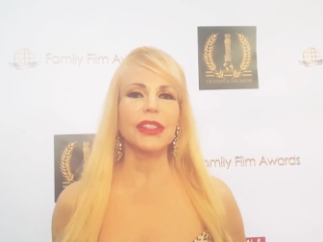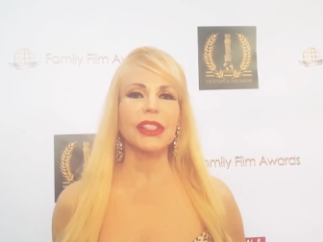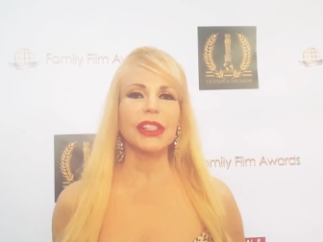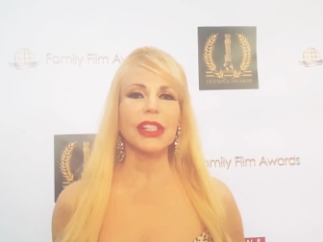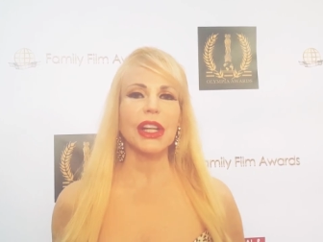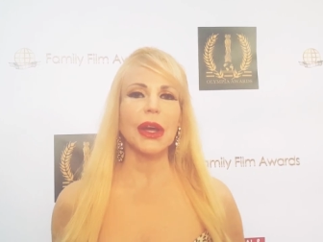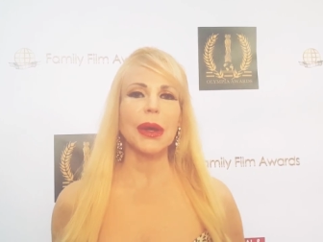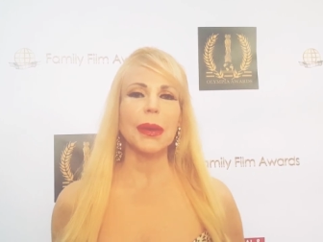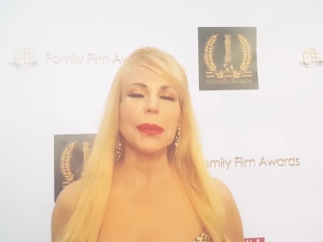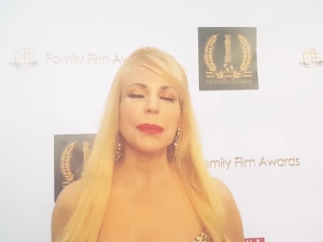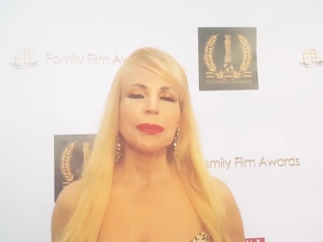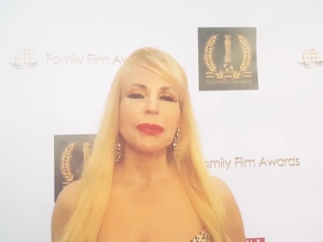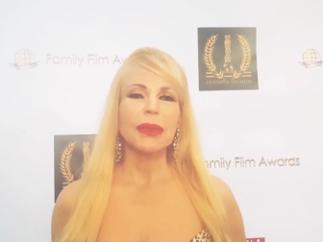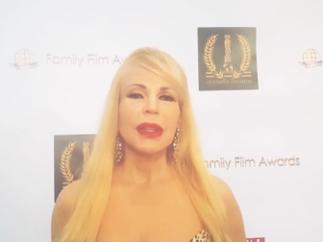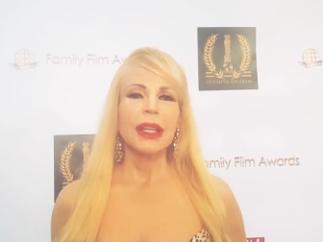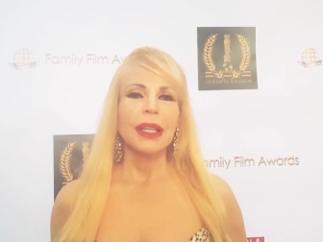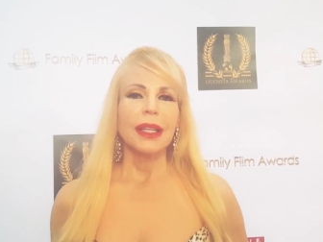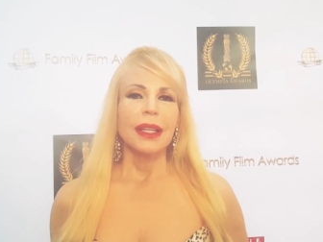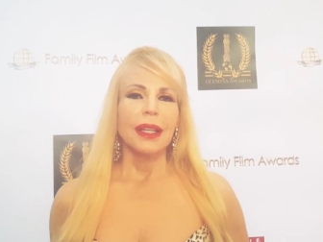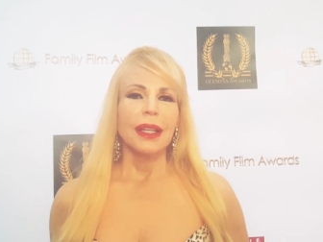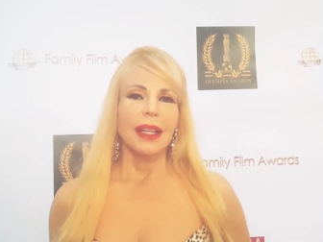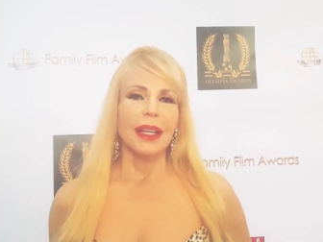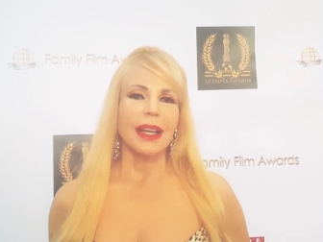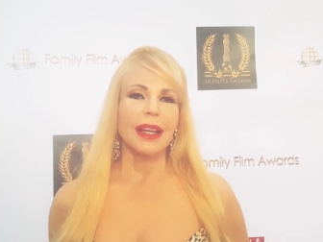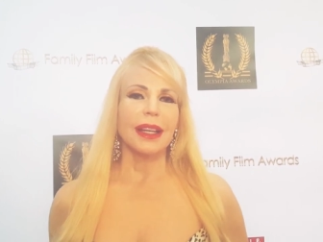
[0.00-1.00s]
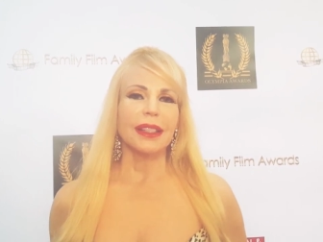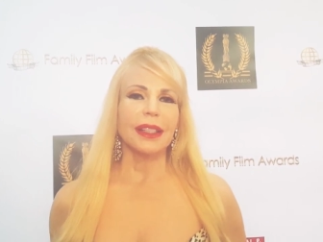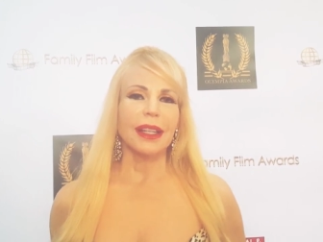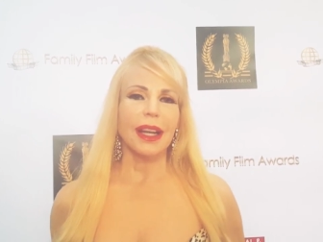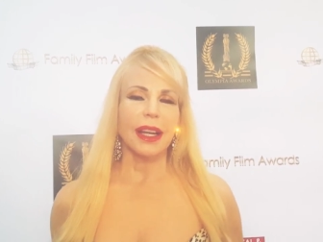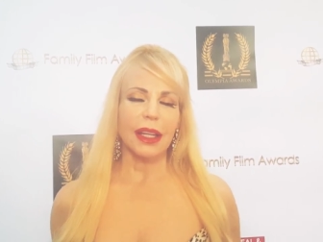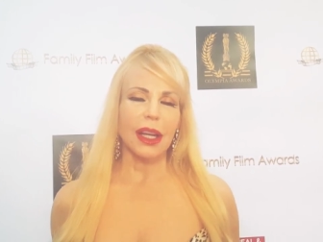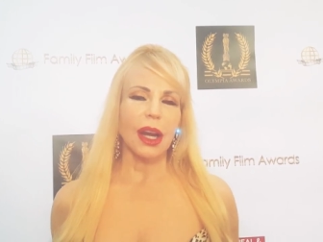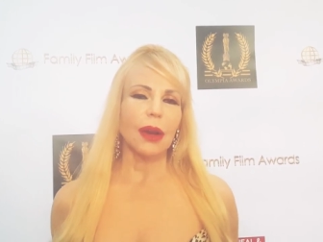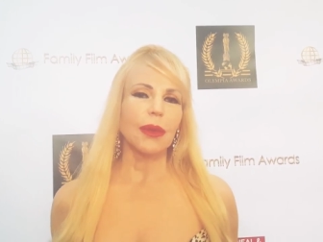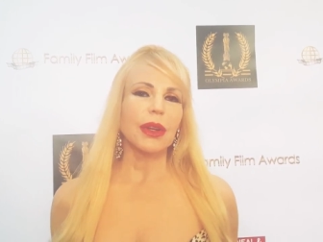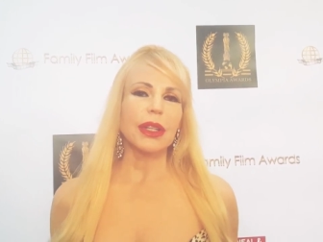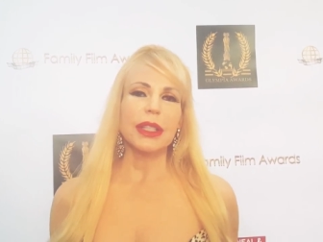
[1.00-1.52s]
So, and
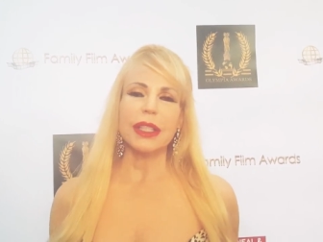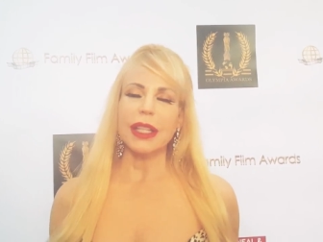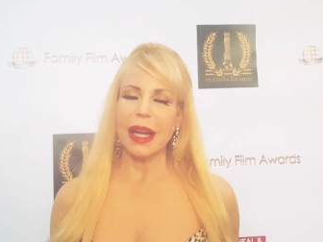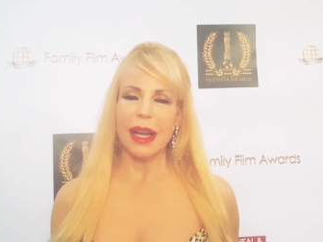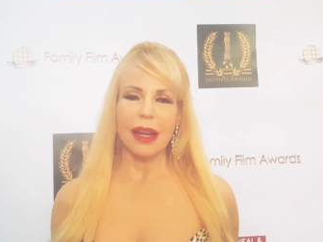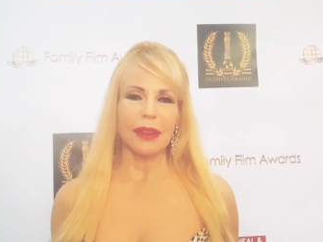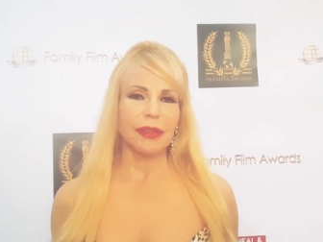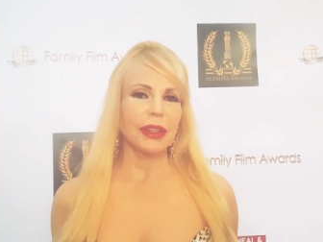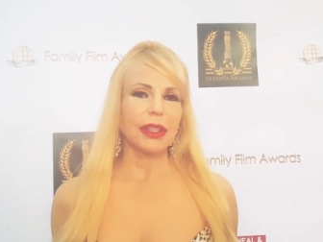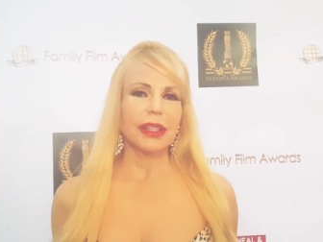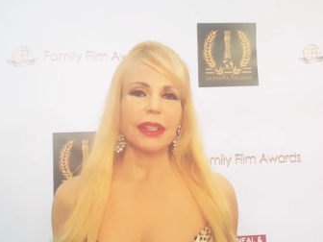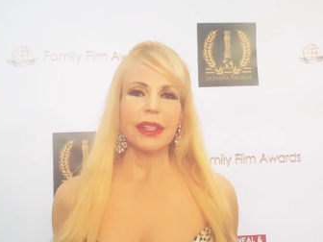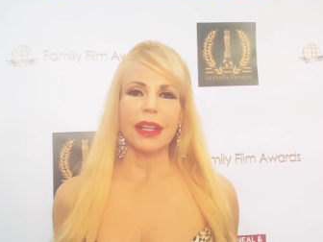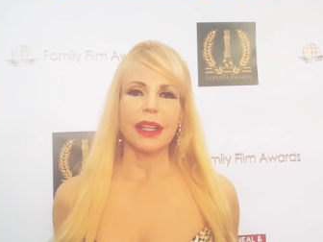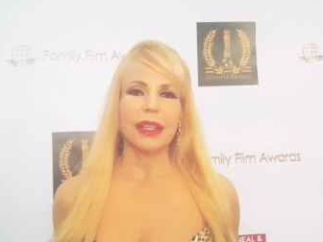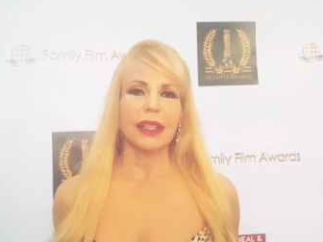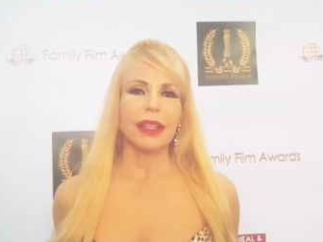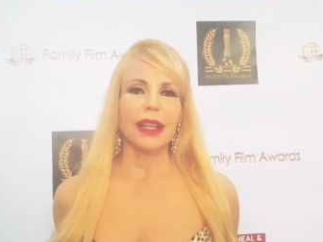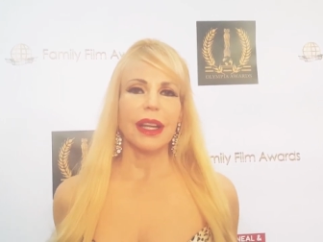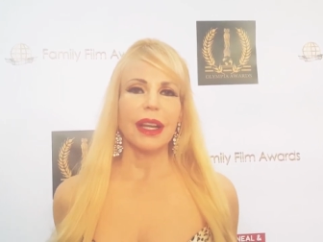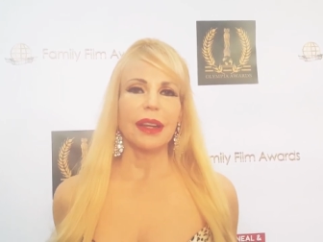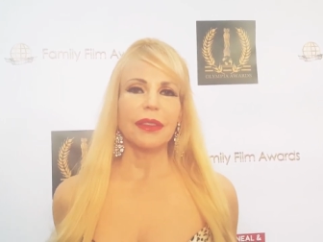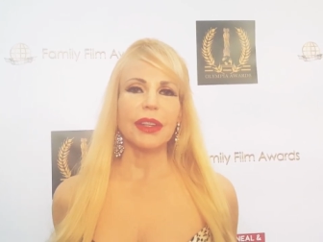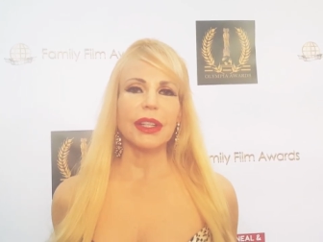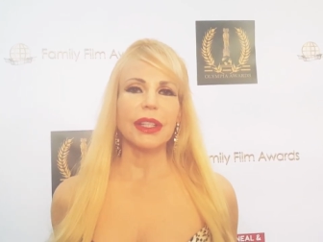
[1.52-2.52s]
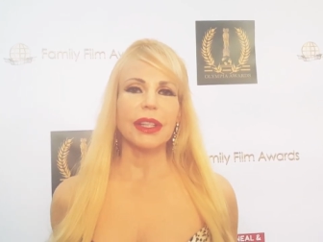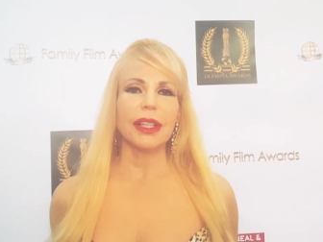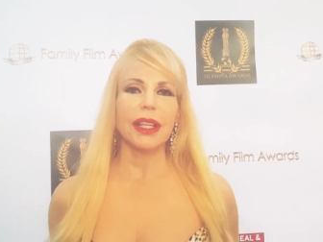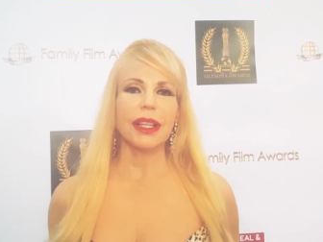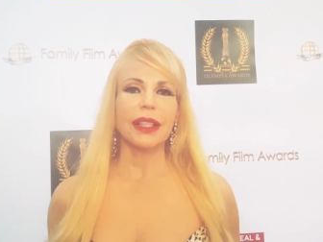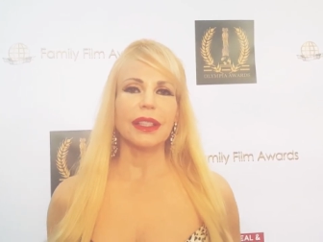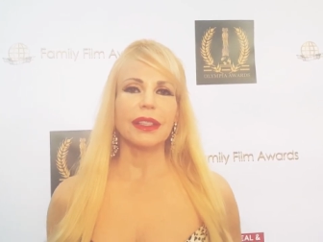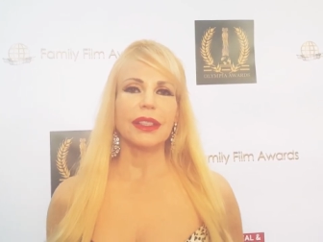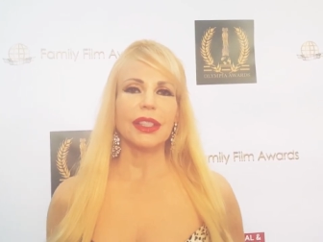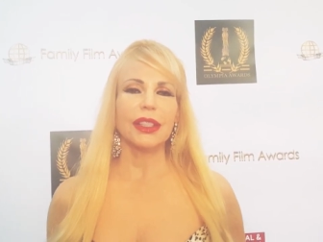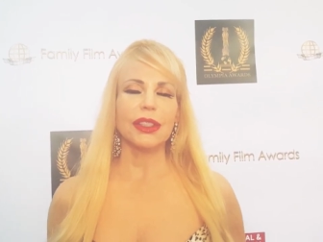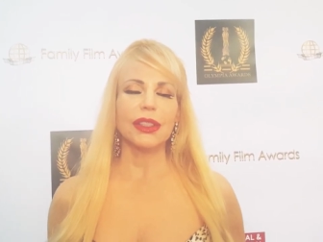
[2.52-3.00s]
I go into everything